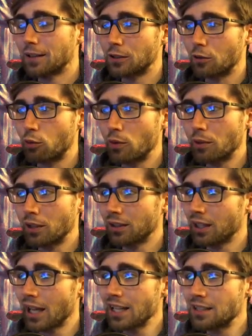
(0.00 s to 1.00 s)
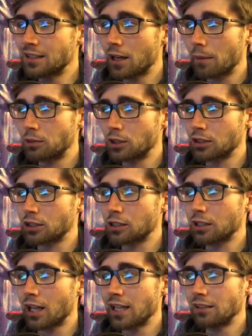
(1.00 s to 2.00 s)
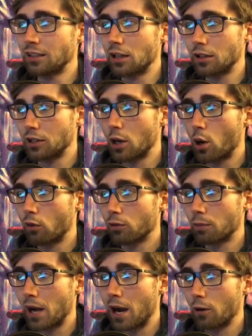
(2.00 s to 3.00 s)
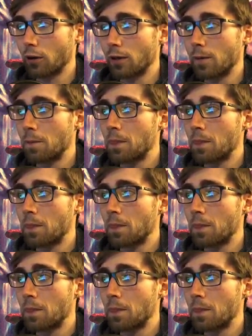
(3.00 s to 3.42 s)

So if we would have lightened up just slightly on the overpower,